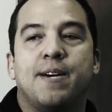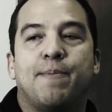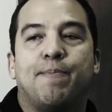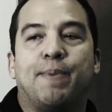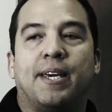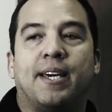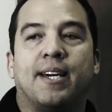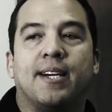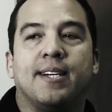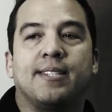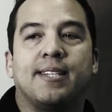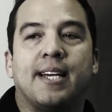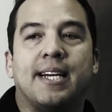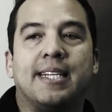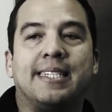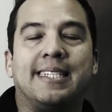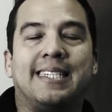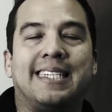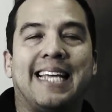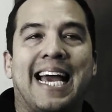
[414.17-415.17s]
because
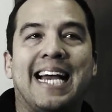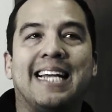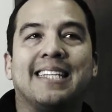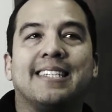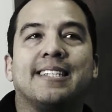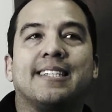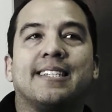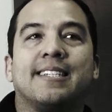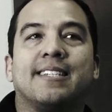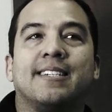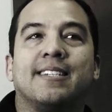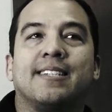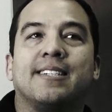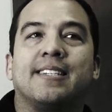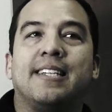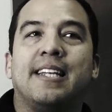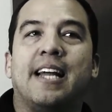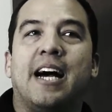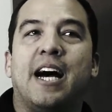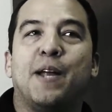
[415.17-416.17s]
dance does
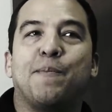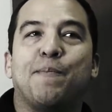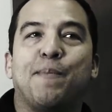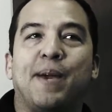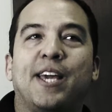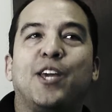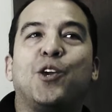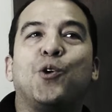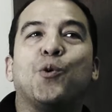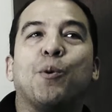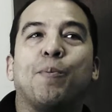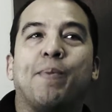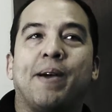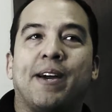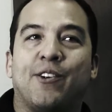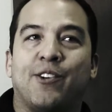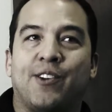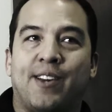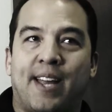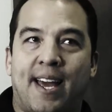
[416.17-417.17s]
not make you a
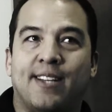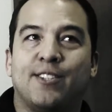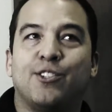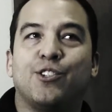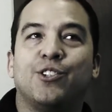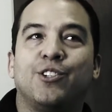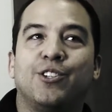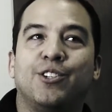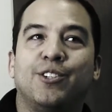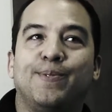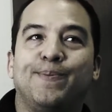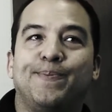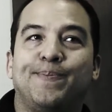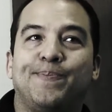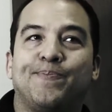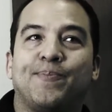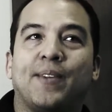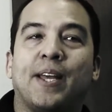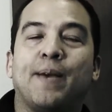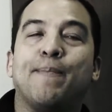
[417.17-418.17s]
better dancer,
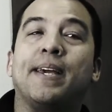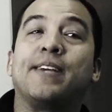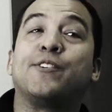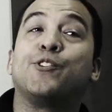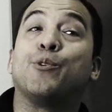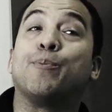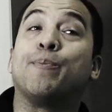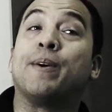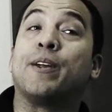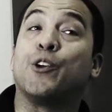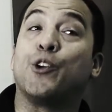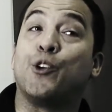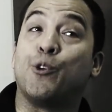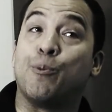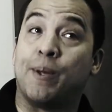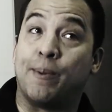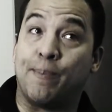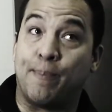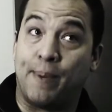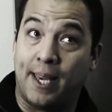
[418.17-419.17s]
it makes you a better
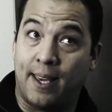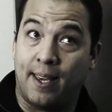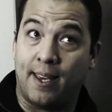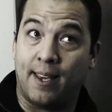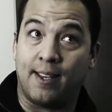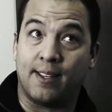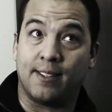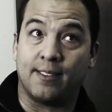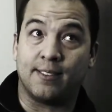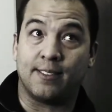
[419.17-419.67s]
human being.